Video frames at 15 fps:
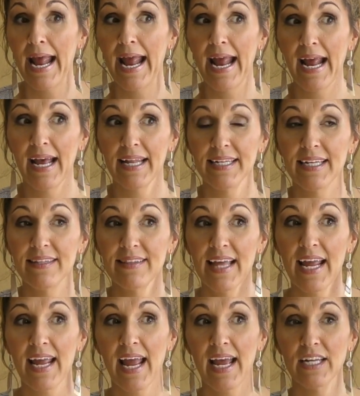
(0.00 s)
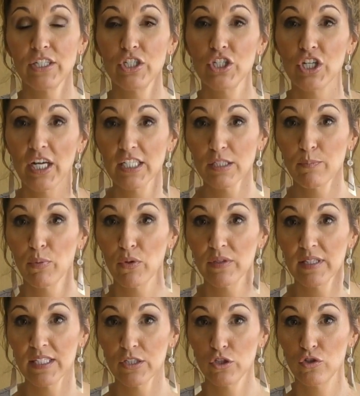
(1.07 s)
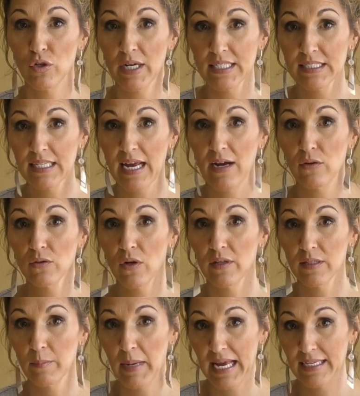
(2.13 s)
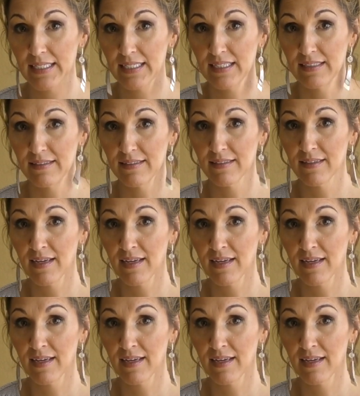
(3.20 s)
and they had just put this dress out on the mannequin